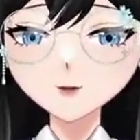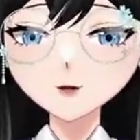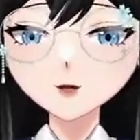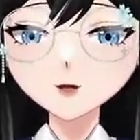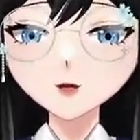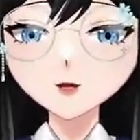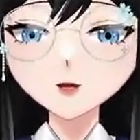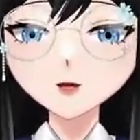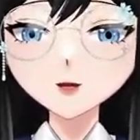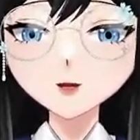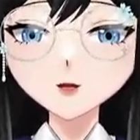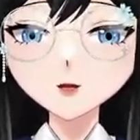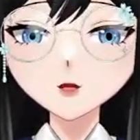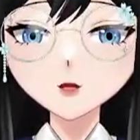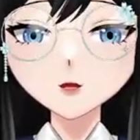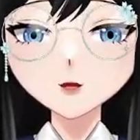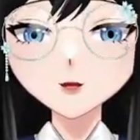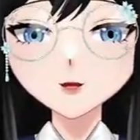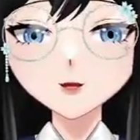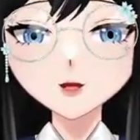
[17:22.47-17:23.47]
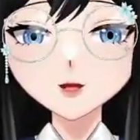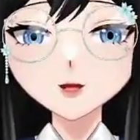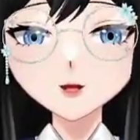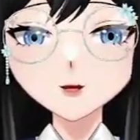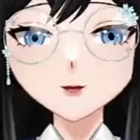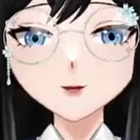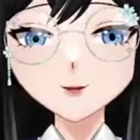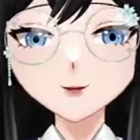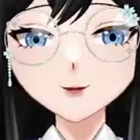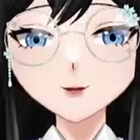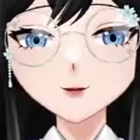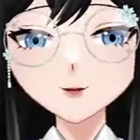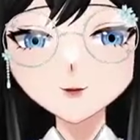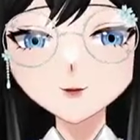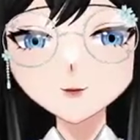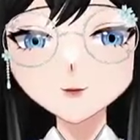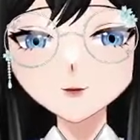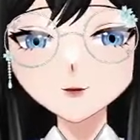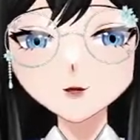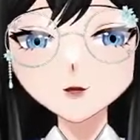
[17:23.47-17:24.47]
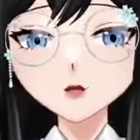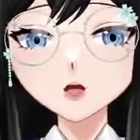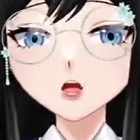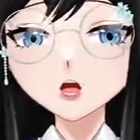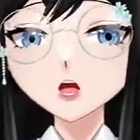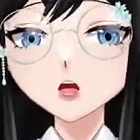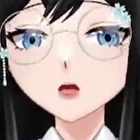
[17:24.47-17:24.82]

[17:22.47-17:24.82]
Histone tails, which are